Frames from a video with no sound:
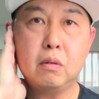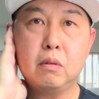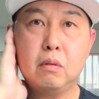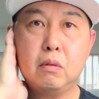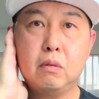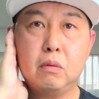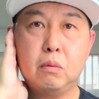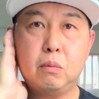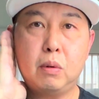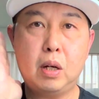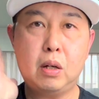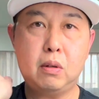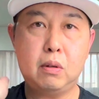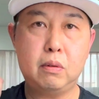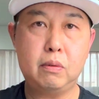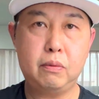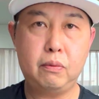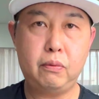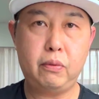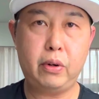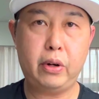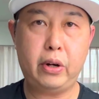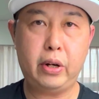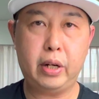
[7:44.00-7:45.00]
Wow,
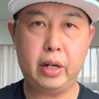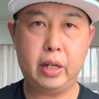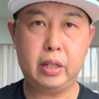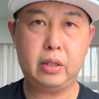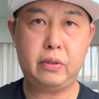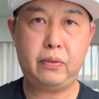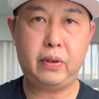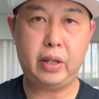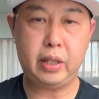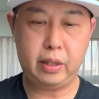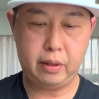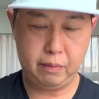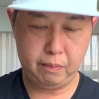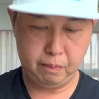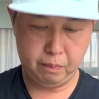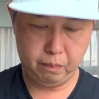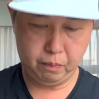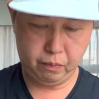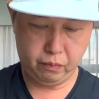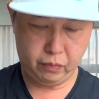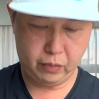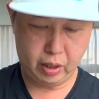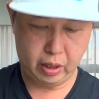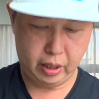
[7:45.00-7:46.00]
very nice fit.
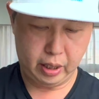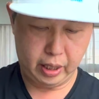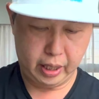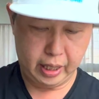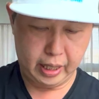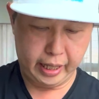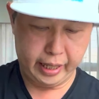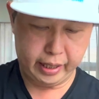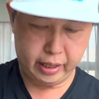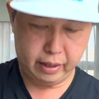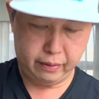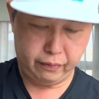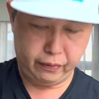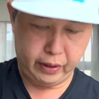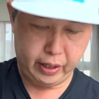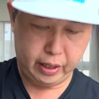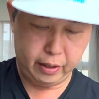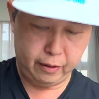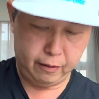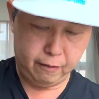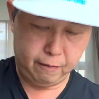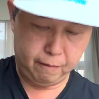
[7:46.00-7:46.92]
I like the fit.